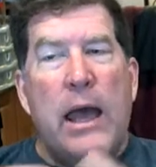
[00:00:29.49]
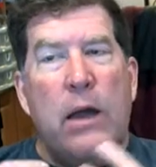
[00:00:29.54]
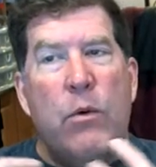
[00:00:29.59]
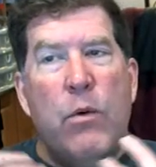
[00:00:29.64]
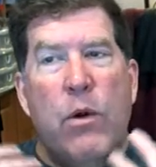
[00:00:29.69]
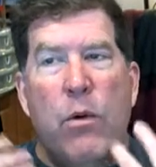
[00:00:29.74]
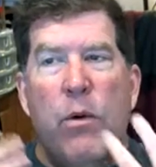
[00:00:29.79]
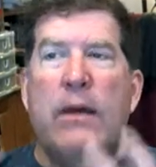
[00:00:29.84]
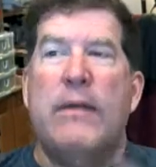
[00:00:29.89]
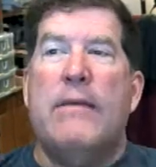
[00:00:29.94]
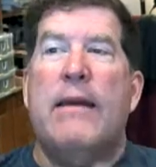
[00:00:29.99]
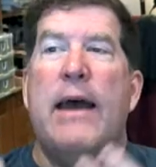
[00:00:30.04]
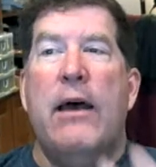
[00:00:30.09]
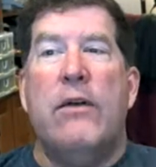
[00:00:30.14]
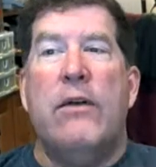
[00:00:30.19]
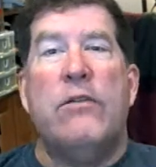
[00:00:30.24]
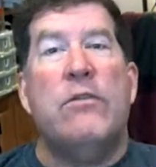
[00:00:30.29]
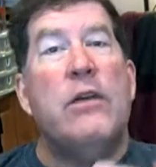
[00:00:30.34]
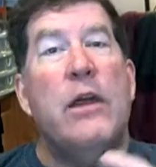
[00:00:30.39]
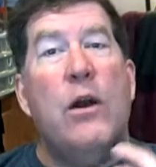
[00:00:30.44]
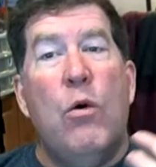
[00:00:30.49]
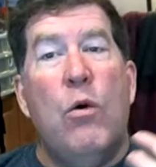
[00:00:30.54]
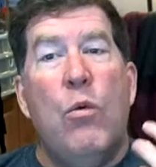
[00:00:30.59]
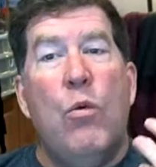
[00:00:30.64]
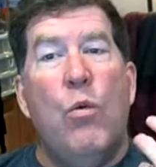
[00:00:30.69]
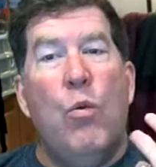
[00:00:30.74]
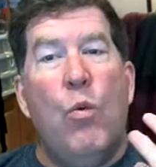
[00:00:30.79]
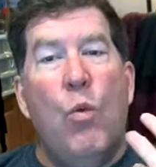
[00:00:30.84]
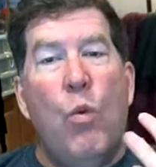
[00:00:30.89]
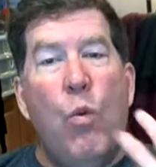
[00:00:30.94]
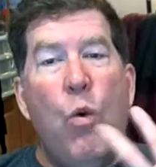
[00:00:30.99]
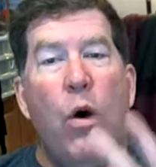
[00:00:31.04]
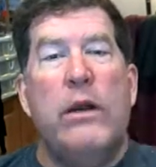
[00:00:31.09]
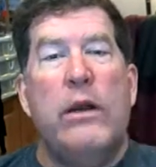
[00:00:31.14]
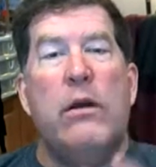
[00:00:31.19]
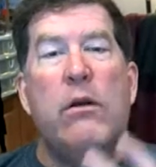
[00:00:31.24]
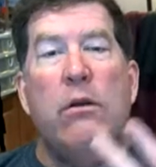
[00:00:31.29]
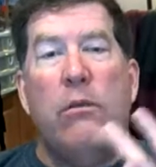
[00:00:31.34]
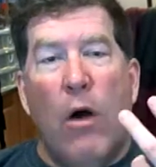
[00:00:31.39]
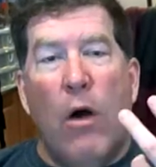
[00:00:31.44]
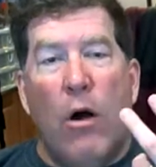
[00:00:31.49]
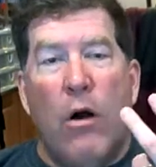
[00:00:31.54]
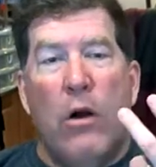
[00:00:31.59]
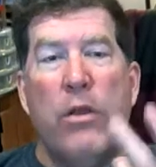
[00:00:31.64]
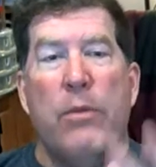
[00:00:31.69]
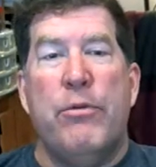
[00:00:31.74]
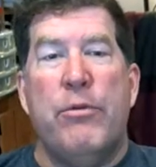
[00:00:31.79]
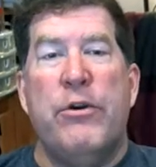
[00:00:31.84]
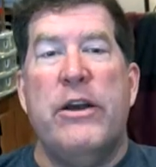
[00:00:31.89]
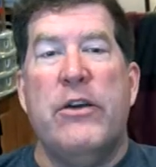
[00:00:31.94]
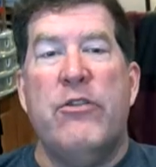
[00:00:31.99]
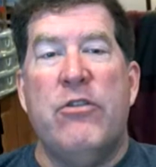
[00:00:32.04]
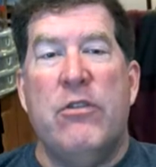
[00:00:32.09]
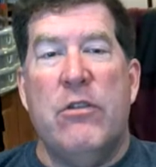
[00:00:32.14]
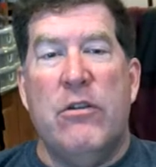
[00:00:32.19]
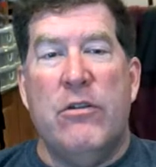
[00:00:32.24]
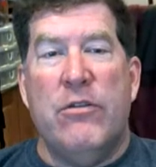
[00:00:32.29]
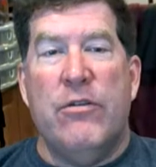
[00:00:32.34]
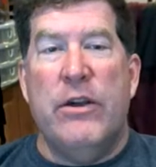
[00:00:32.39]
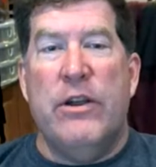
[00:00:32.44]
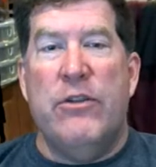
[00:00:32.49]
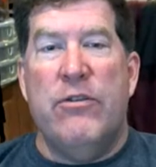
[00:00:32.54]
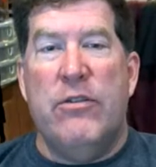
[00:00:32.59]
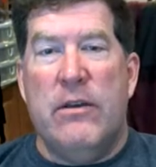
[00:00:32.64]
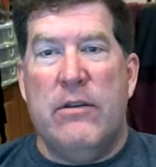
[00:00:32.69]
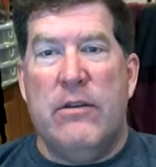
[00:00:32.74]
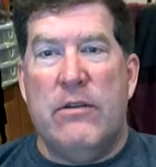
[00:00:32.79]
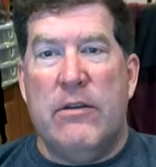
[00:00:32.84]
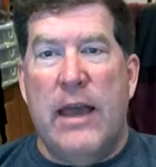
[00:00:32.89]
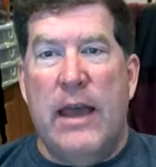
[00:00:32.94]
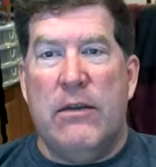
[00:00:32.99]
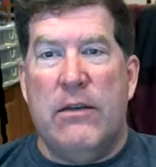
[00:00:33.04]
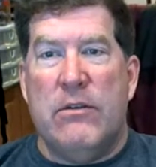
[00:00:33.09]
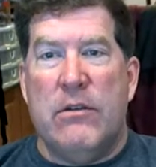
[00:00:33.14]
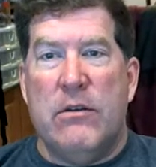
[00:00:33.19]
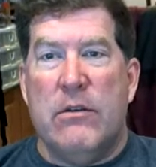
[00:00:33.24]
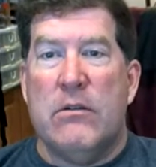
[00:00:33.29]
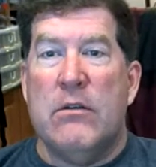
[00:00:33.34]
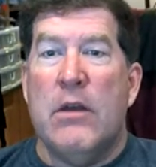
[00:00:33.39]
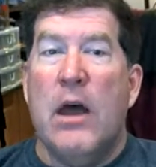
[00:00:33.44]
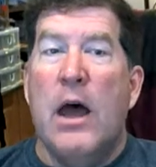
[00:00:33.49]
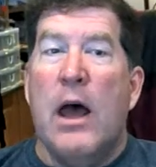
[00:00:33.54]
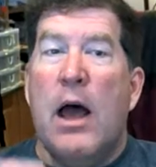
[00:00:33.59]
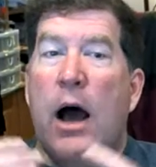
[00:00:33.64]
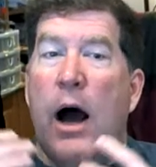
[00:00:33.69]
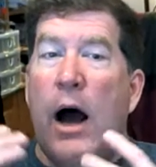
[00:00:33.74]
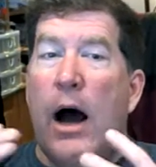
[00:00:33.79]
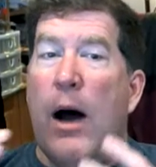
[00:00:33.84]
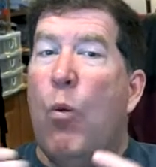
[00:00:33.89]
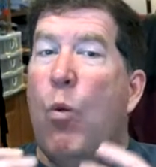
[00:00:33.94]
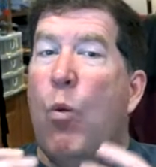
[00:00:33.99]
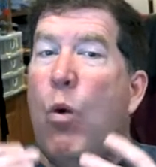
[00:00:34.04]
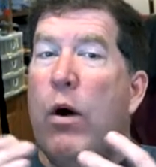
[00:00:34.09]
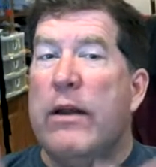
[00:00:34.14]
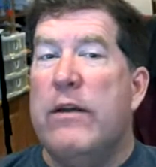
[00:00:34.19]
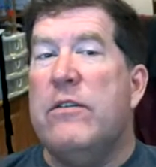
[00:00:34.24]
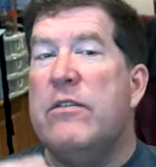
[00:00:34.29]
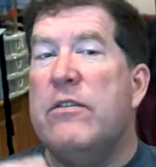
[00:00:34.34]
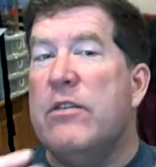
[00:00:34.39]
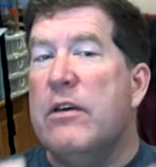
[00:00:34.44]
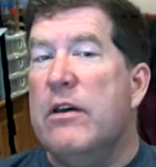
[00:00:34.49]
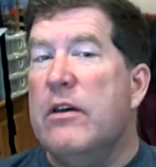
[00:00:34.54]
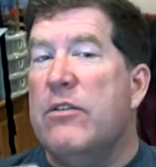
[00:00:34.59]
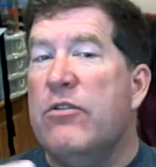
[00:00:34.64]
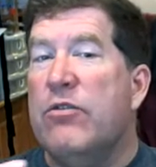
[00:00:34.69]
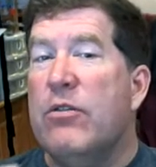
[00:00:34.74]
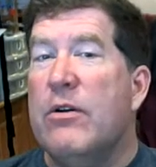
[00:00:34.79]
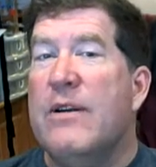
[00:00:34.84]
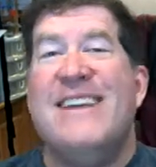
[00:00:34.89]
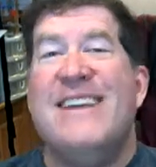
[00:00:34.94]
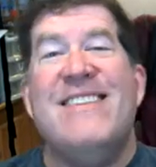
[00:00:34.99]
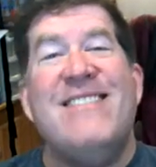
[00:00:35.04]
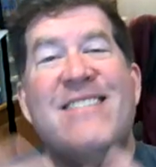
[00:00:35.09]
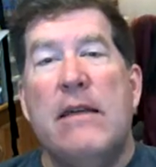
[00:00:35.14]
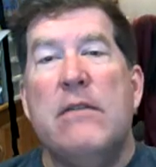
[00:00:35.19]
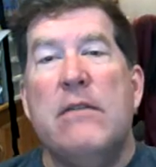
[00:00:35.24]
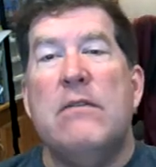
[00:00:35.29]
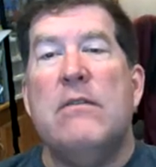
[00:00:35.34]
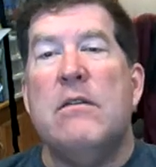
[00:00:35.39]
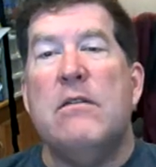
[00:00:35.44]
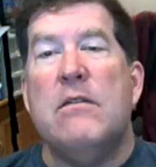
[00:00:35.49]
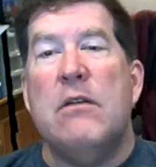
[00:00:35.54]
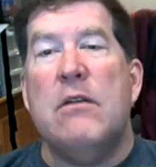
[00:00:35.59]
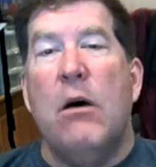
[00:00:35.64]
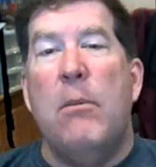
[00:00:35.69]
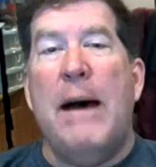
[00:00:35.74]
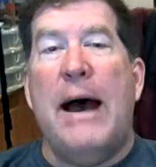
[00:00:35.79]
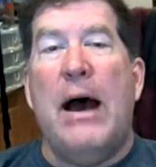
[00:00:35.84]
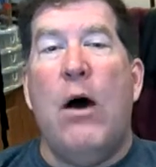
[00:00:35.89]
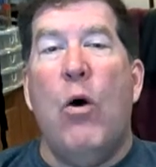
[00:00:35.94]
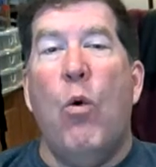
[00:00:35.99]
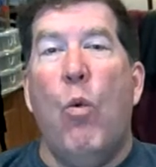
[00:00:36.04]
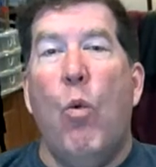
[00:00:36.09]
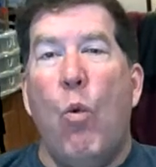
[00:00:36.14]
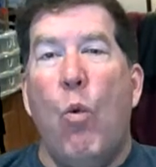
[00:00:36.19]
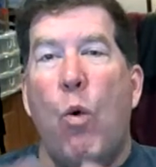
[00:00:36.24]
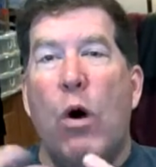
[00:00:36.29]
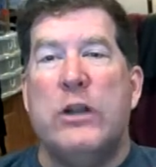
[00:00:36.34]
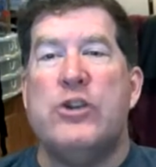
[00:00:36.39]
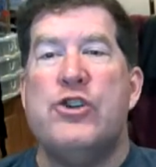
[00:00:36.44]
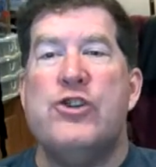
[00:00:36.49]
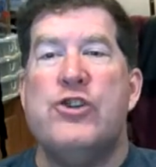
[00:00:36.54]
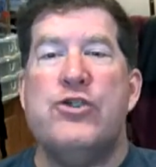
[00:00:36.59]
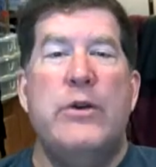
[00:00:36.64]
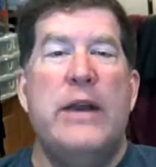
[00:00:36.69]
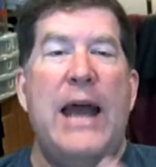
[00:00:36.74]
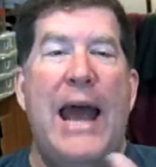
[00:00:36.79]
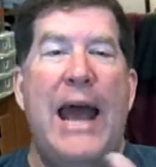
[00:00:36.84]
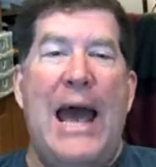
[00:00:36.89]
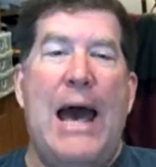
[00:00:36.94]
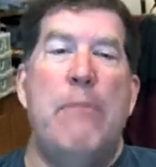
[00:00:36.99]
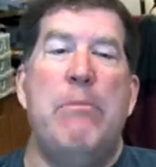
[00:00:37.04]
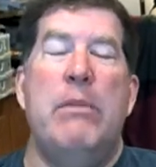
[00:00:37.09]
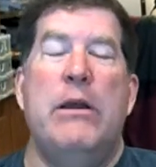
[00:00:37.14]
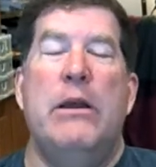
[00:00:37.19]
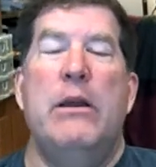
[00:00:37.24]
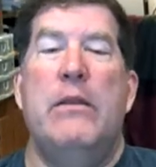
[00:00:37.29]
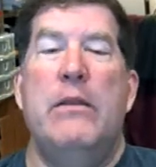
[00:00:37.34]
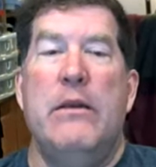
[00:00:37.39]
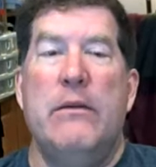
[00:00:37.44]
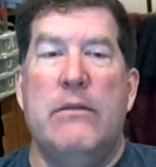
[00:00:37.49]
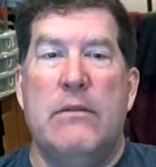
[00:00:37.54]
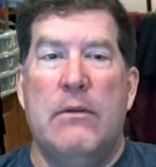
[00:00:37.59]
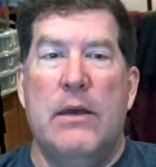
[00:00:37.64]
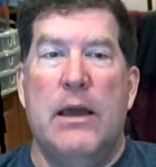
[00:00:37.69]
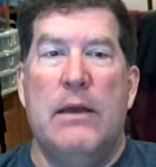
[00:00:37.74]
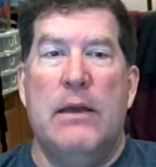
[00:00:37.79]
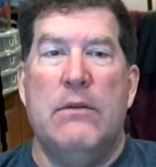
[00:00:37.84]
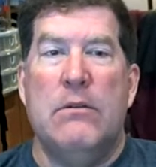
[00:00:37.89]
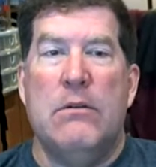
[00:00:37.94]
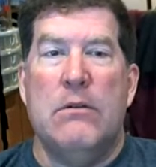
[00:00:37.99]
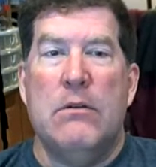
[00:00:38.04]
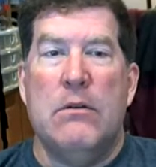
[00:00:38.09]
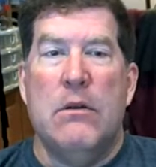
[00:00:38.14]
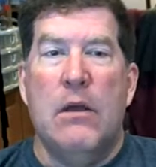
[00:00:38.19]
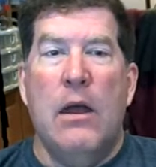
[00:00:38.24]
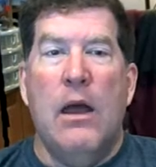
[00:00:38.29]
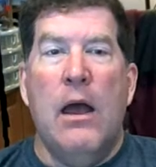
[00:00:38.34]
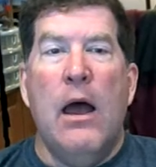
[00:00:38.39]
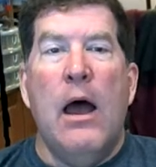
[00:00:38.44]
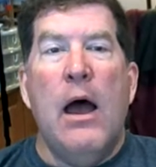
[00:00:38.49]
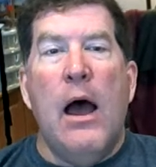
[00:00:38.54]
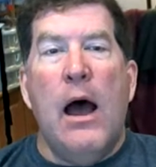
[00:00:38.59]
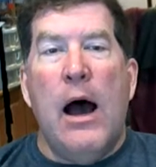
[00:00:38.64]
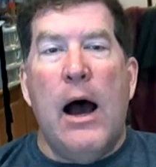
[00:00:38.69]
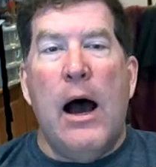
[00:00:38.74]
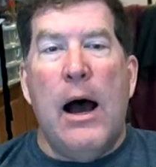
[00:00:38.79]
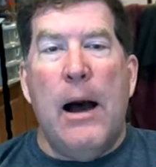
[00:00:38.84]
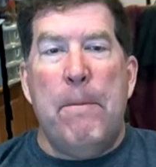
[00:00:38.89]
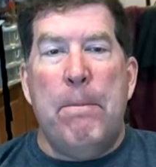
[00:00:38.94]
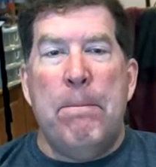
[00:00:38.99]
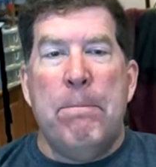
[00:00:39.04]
we wanted to ask, you know, what are the predictions for each of these cases? What is the sort of consensus about what should happen in these cases? The